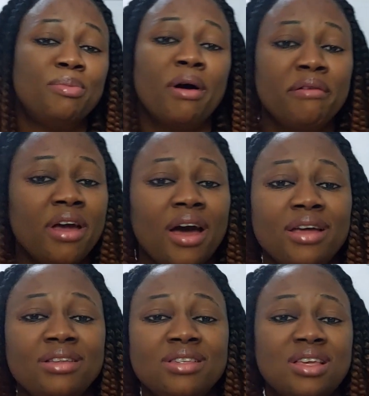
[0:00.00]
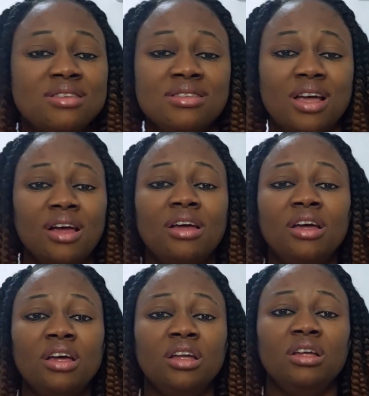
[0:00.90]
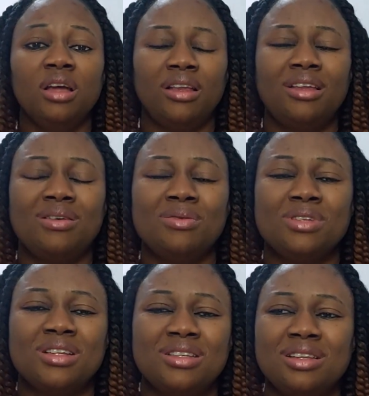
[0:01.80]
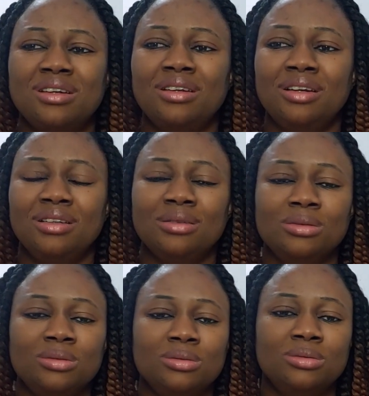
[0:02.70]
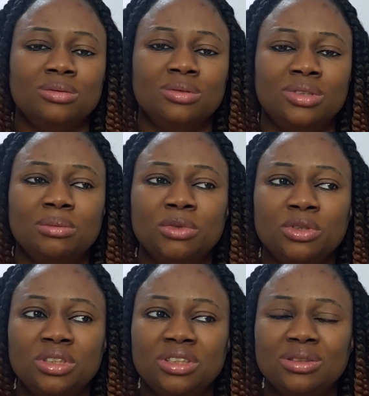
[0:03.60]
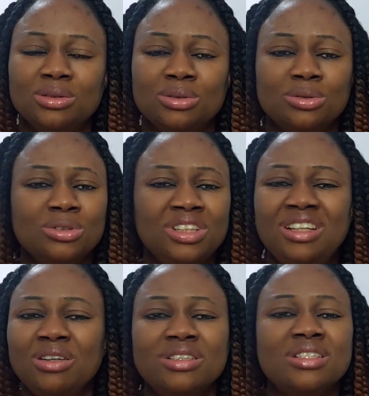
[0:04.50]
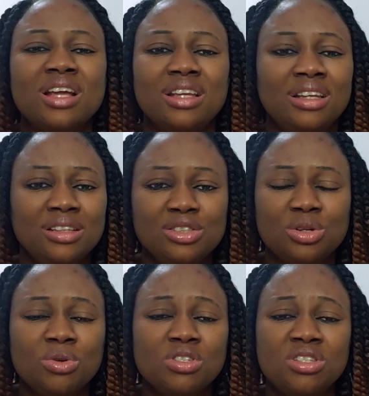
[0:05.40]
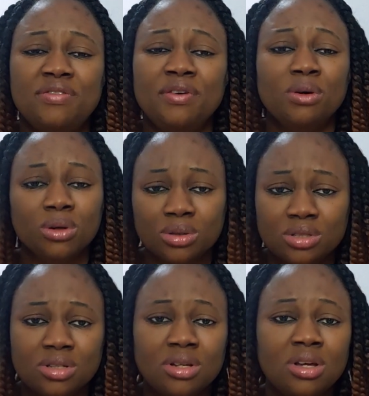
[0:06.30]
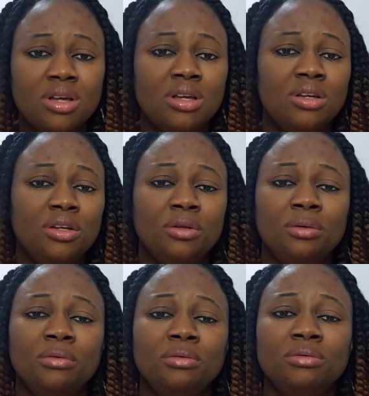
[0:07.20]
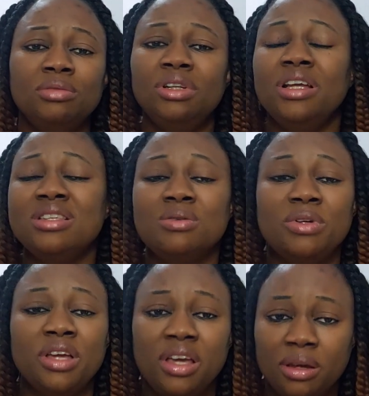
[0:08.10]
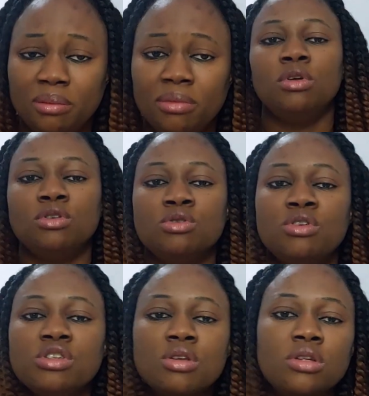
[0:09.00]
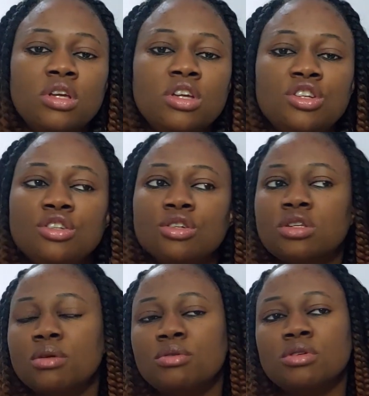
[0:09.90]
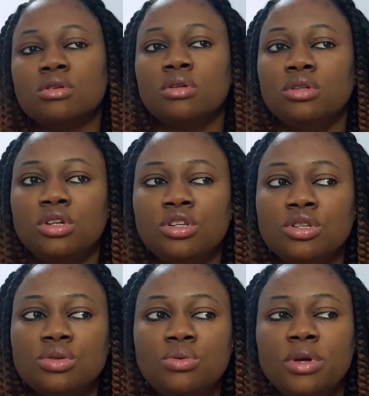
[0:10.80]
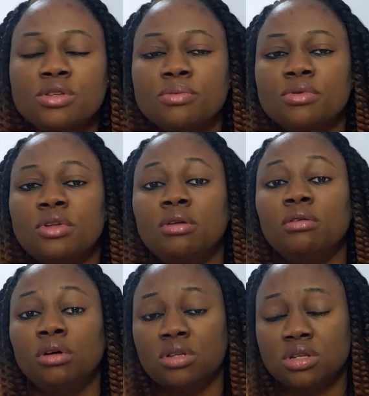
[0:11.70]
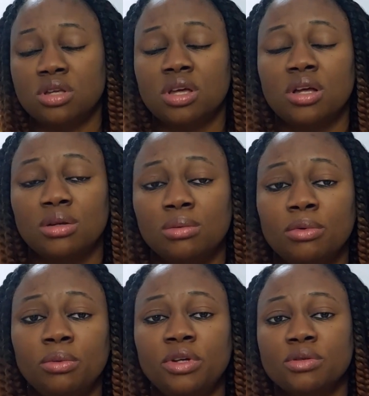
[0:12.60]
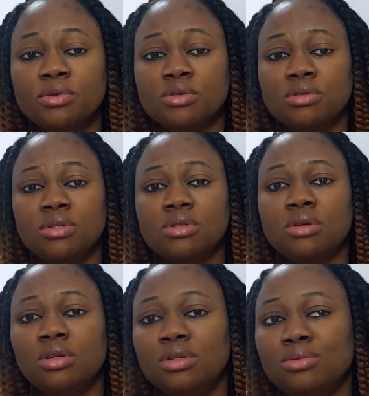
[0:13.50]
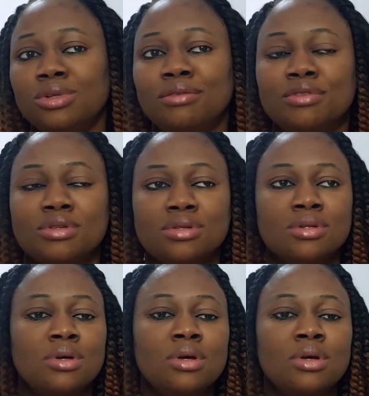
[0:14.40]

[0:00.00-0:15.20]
barrier in the sense that I think it was an Italian or was it Maltese also. He didn't understand English. So it was difficult, you know, relating with him. Those who installed the kitchen just came to install the kitchen. So we were supposed, they got the sink and all, but we were supposed to install it. But I just,